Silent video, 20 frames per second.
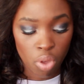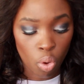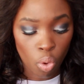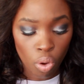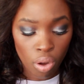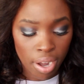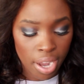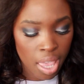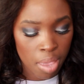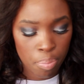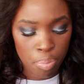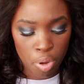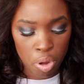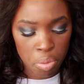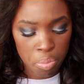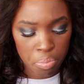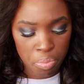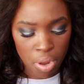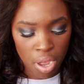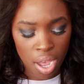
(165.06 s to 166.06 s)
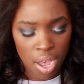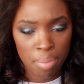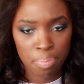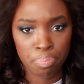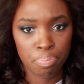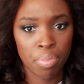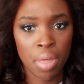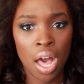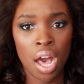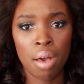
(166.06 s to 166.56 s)
or a purple, uh,
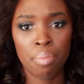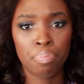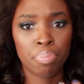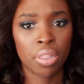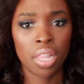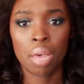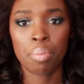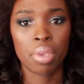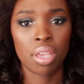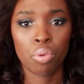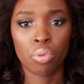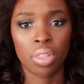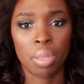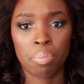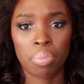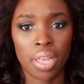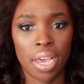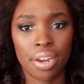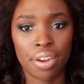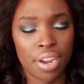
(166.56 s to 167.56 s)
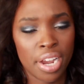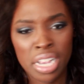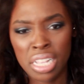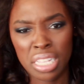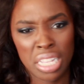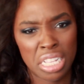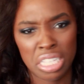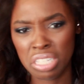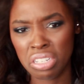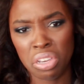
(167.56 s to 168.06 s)
uh, plummy lip liner.
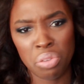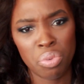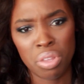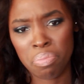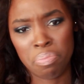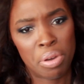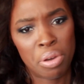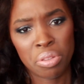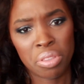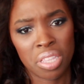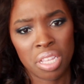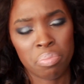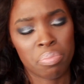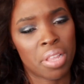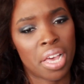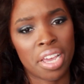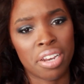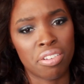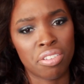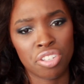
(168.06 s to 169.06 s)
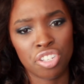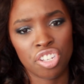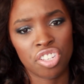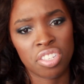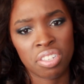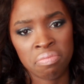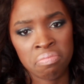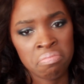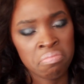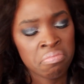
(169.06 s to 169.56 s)
It, it's good with both lip liners,
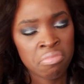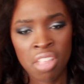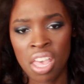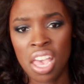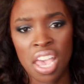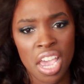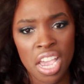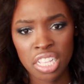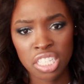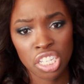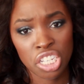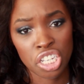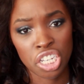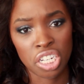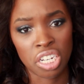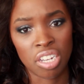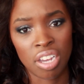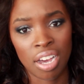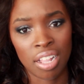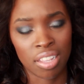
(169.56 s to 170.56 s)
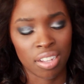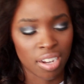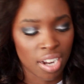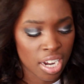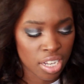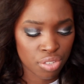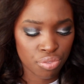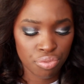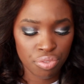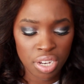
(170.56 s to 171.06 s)
just it's a good color.
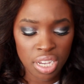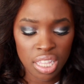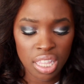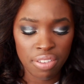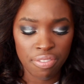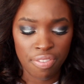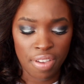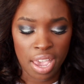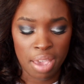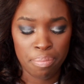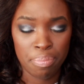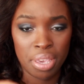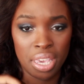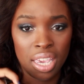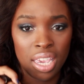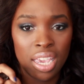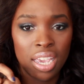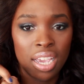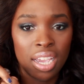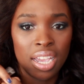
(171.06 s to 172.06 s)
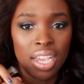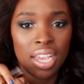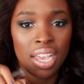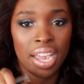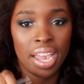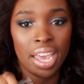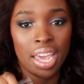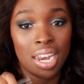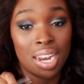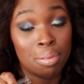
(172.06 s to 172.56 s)
It's really vampy,
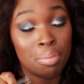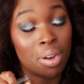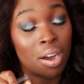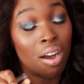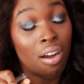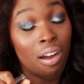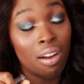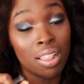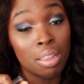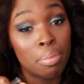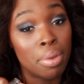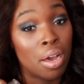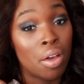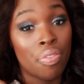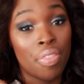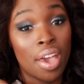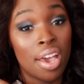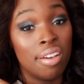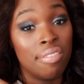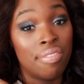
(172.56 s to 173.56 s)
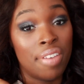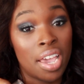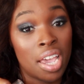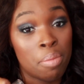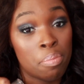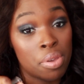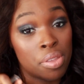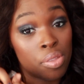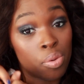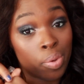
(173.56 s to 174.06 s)
and I'm all about that
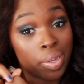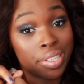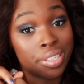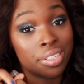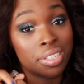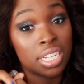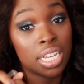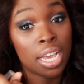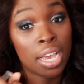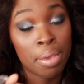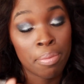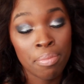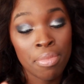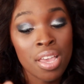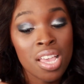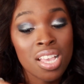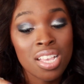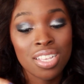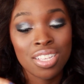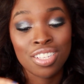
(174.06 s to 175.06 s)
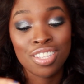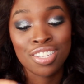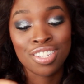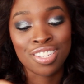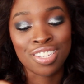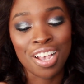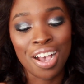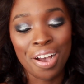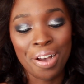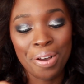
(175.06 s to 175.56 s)
vamp in the wintertime.
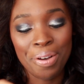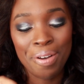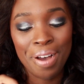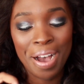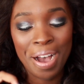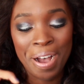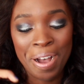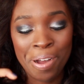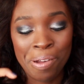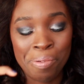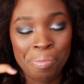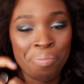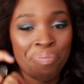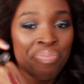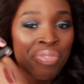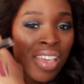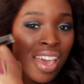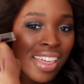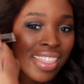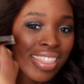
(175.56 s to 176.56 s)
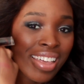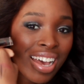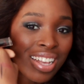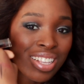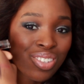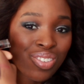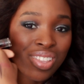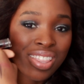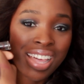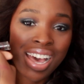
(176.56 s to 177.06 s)
So um,
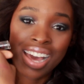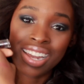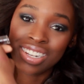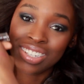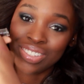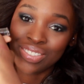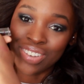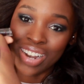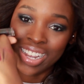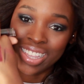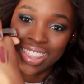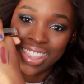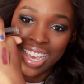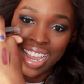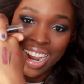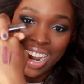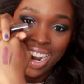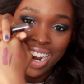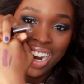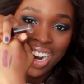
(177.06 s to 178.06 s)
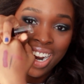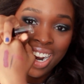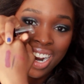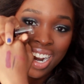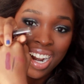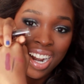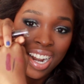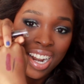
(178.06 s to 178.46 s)
that's what that is right there.